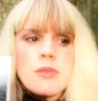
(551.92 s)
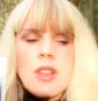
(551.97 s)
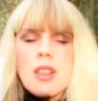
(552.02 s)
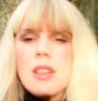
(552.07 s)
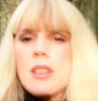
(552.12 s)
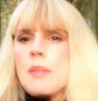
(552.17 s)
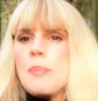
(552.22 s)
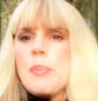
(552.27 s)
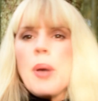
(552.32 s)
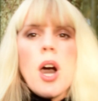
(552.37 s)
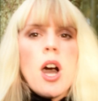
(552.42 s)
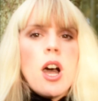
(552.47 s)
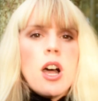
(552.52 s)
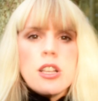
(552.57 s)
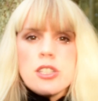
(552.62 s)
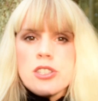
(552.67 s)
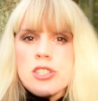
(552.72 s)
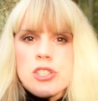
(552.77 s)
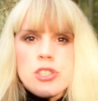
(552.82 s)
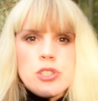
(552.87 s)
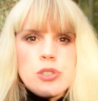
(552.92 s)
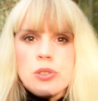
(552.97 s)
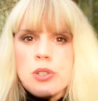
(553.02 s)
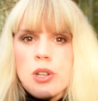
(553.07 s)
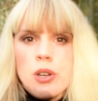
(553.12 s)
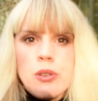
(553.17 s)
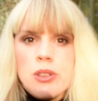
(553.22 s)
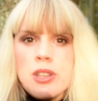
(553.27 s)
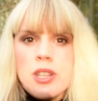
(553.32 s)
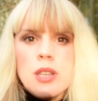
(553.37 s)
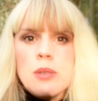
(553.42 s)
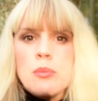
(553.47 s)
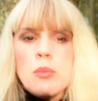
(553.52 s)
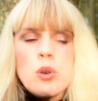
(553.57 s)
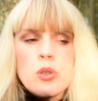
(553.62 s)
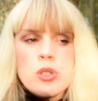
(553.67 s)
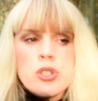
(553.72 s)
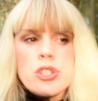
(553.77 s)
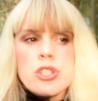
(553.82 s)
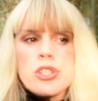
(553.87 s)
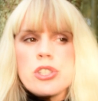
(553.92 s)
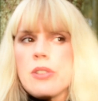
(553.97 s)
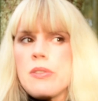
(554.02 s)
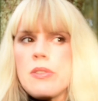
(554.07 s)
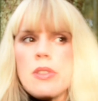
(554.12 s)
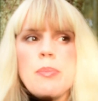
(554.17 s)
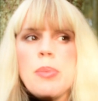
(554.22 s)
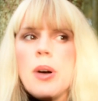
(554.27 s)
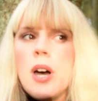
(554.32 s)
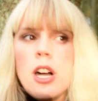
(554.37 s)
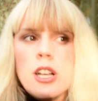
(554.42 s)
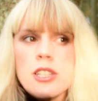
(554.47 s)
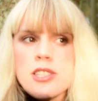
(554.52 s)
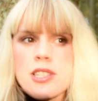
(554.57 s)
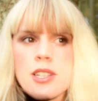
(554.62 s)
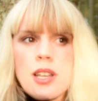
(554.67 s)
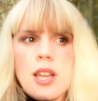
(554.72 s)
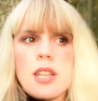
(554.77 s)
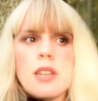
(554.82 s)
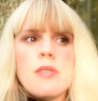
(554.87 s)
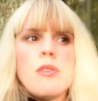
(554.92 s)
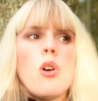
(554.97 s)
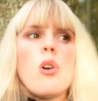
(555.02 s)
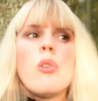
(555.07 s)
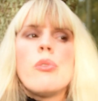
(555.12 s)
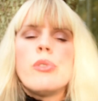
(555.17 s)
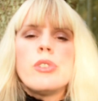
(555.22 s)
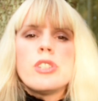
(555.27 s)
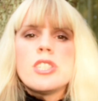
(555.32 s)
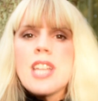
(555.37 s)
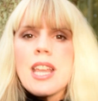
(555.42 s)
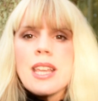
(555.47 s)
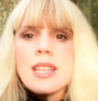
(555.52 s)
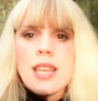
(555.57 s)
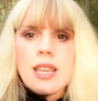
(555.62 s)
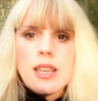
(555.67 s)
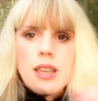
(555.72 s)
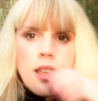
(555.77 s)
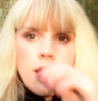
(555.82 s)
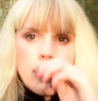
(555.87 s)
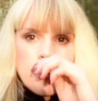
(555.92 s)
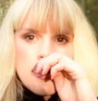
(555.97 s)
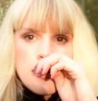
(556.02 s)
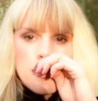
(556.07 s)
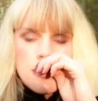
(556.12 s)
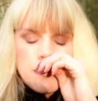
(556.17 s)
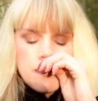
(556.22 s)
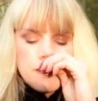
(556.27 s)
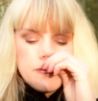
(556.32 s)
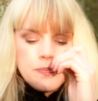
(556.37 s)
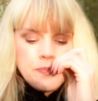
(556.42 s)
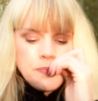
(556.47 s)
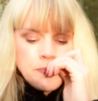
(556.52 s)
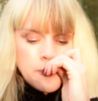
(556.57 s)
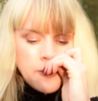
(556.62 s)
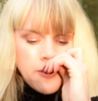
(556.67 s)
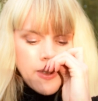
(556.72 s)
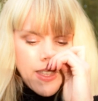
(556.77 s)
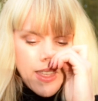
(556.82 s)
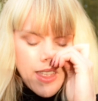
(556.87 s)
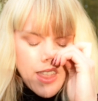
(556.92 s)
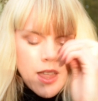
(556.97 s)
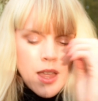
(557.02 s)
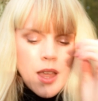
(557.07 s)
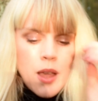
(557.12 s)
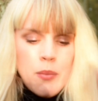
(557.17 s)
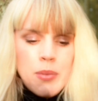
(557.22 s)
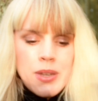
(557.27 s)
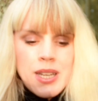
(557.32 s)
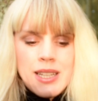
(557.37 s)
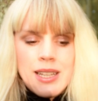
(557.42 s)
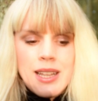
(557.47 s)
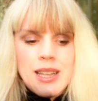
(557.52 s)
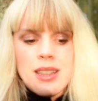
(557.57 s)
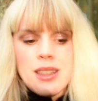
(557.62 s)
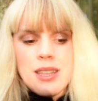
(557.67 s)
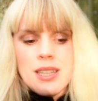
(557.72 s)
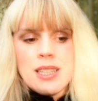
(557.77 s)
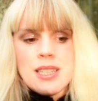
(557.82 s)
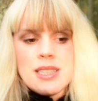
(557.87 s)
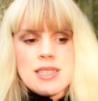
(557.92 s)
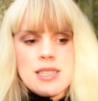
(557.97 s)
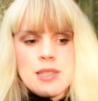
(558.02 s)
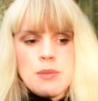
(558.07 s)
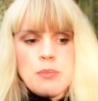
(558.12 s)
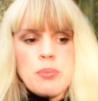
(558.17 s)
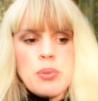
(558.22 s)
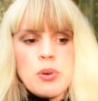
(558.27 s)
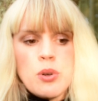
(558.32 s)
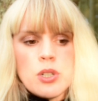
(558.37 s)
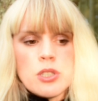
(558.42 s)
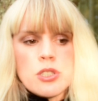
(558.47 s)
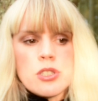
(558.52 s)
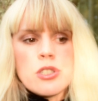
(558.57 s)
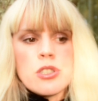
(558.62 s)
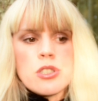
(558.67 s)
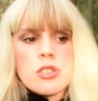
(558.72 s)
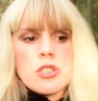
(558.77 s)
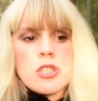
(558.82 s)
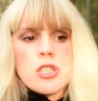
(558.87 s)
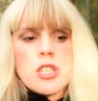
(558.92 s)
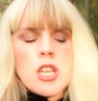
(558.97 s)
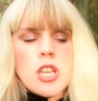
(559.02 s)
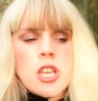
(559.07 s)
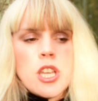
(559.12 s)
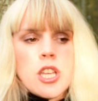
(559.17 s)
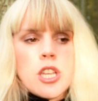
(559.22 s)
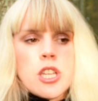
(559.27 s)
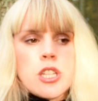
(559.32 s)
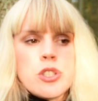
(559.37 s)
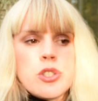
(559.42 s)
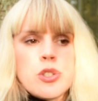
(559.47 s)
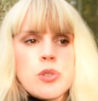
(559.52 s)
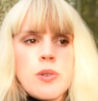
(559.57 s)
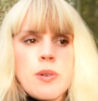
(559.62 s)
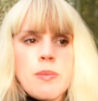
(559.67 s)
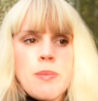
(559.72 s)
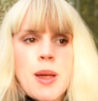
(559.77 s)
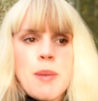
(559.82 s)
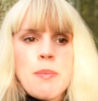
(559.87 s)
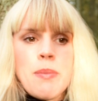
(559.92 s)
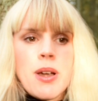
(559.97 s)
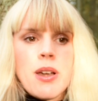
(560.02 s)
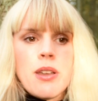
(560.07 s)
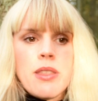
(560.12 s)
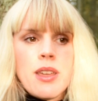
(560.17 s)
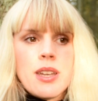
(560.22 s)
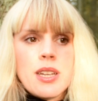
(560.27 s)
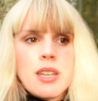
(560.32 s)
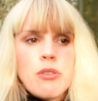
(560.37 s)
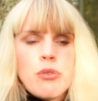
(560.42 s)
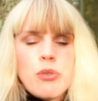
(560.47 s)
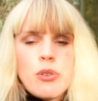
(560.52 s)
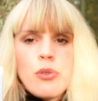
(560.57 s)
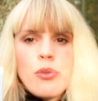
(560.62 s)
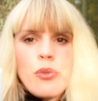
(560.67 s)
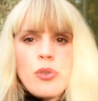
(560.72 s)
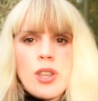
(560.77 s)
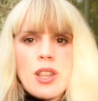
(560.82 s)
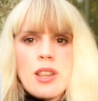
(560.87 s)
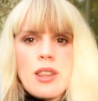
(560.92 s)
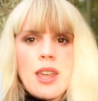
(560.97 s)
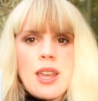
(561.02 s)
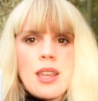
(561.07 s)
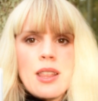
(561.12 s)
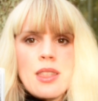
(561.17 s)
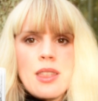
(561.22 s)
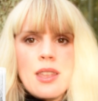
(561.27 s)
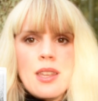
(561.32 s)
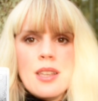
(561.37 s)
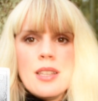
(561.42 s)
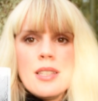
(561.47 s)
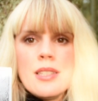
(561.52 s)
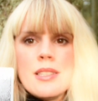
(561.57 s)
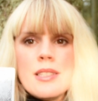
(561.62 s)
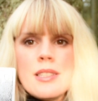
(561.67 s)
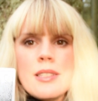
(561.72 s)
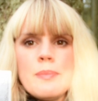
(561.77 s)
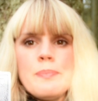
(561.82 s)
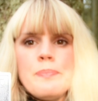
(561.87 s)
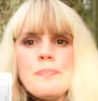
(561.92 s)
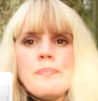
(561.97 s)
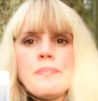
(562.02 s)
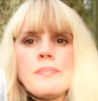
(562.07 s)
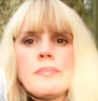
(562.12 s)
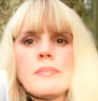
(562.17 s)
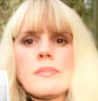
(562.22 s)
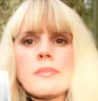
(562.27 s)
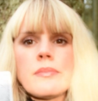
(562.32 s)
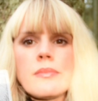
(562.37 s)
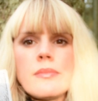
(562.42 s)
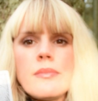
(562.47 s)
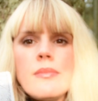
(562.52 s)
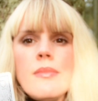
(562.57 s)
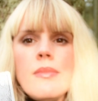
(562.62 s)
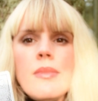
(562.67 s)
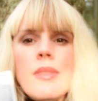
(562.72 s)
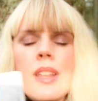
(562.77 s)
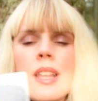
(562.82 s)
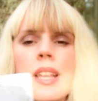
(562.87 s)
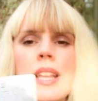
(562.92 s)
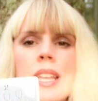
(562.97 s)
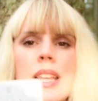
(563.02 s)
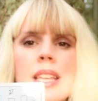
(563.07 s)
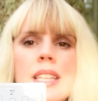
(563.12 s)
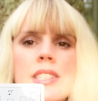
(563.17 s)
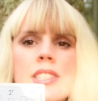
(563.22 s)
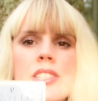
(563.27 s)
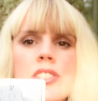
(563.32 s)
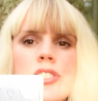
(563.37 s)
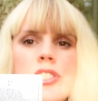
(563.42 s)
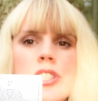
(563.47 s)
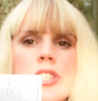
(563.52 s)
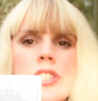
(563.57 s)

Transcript: the past, the emotions of the past kind of overtaking us. But then I think it's important to remember that if we feel like this, it's